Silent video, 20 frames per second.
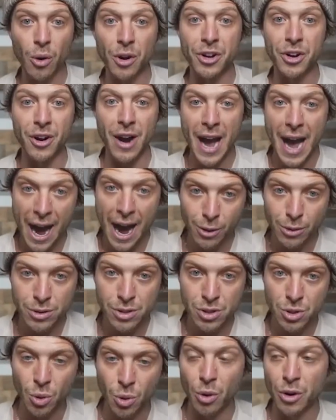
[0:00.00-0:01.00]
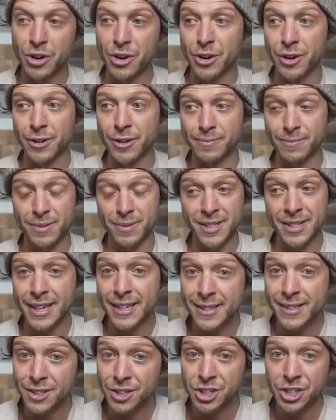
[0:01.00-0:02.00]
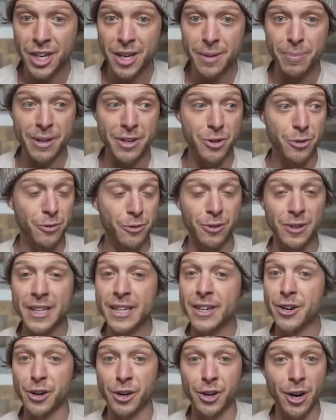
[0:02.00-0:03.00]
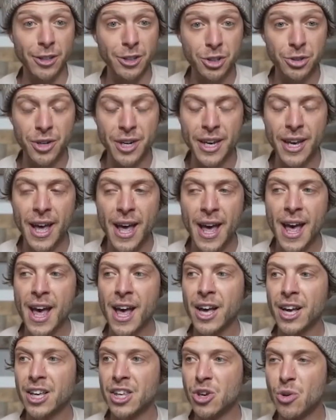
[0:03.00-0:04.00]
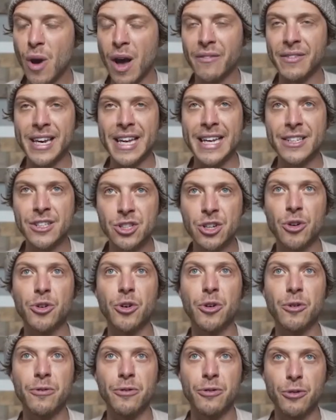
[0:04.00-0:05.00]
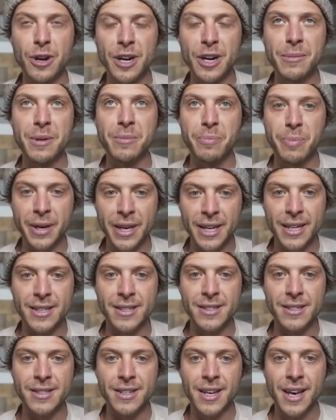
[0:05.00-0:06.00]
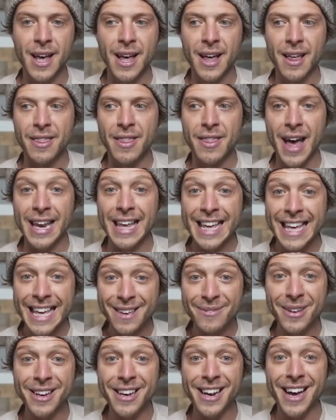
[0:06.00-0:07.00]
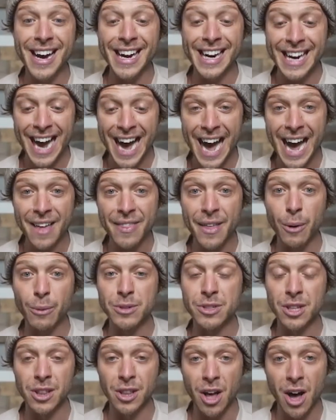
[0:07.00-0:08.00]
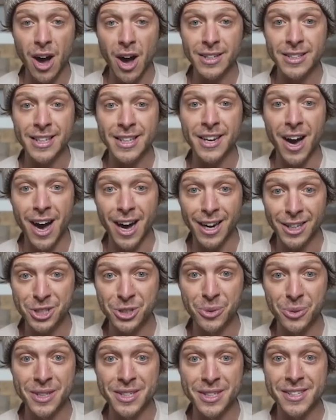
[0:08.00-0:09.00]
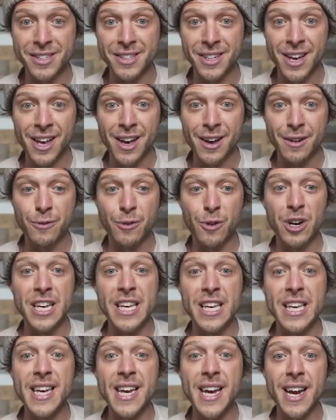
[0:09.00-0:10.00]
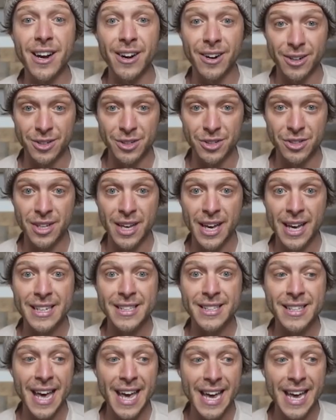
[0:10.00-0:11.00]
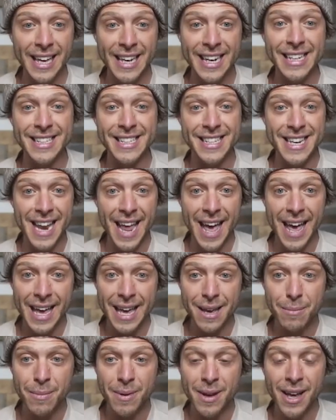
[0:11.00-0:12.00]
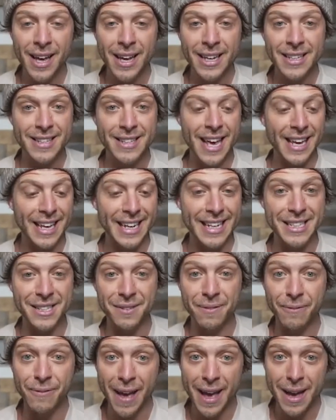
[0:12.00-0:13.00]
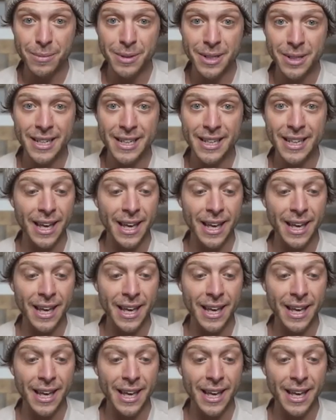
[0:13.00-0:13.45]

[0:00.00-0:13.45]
or your house or your citizenship and you flee your country. You have an internal freedom and peace that even a guy that was locked in Auschwitz for years, taking his name, taking his family,